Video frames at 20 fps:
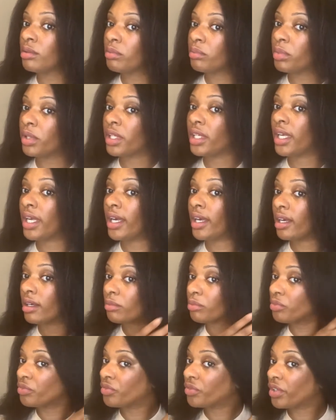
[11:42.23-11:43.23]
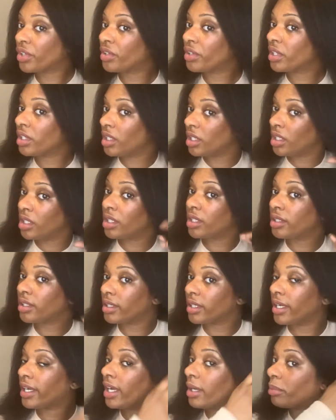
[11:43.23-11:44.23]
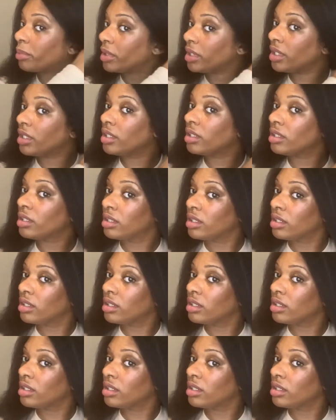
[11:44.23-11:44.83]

But yeah, I'm very happy